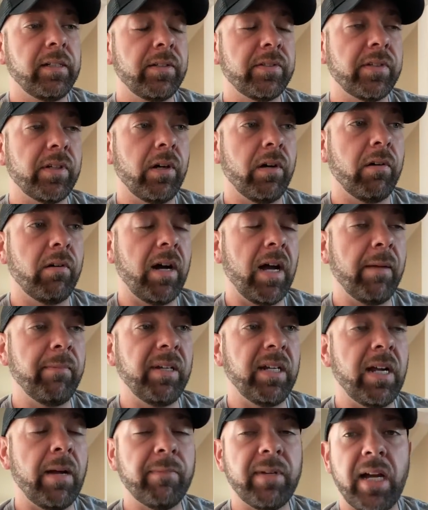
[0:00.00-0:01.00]
So, I
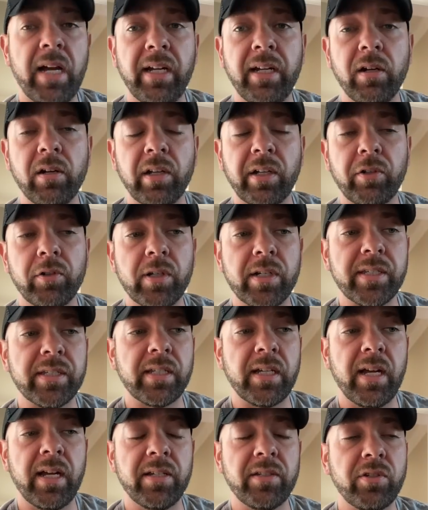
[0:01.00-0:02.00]
mean, I'm not here to
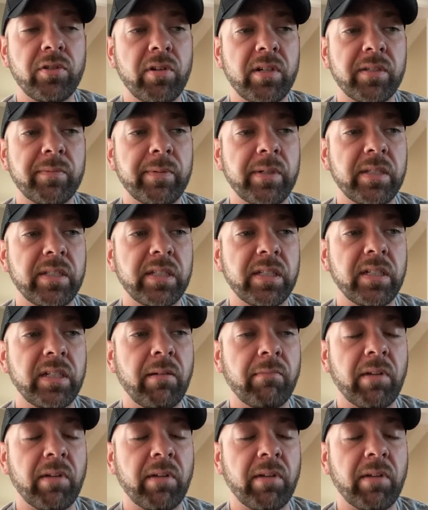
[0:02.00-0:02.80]
criticize USBC.